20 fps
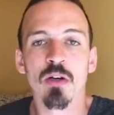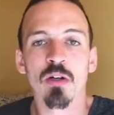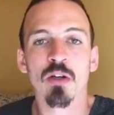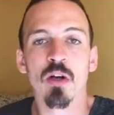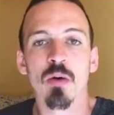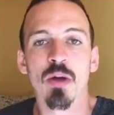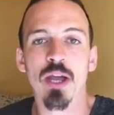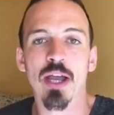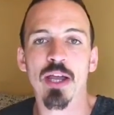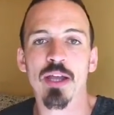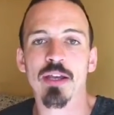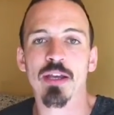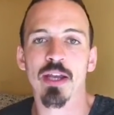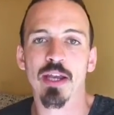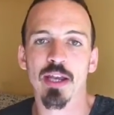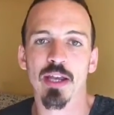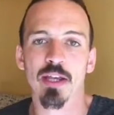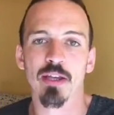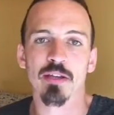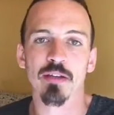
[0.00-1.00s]
go ahead
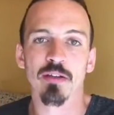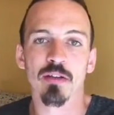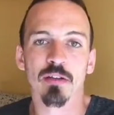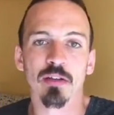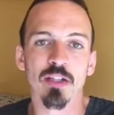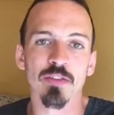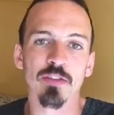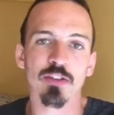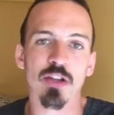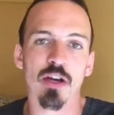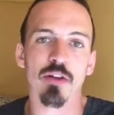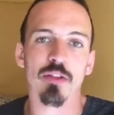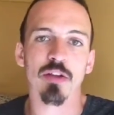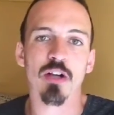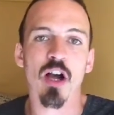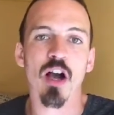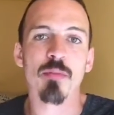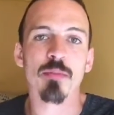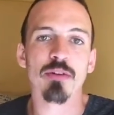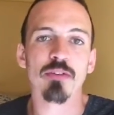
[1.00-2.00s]
and leave it down in the
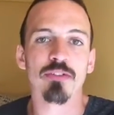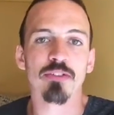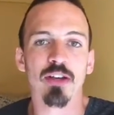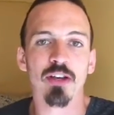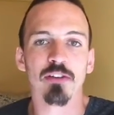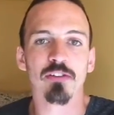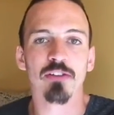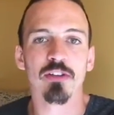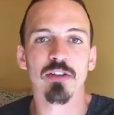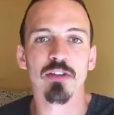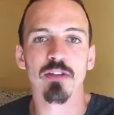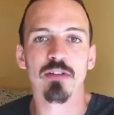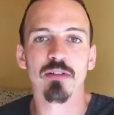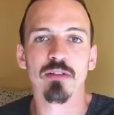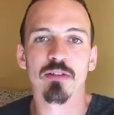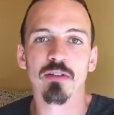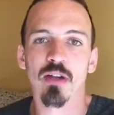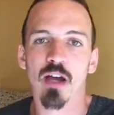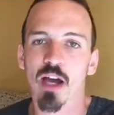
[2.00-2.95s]
comment section.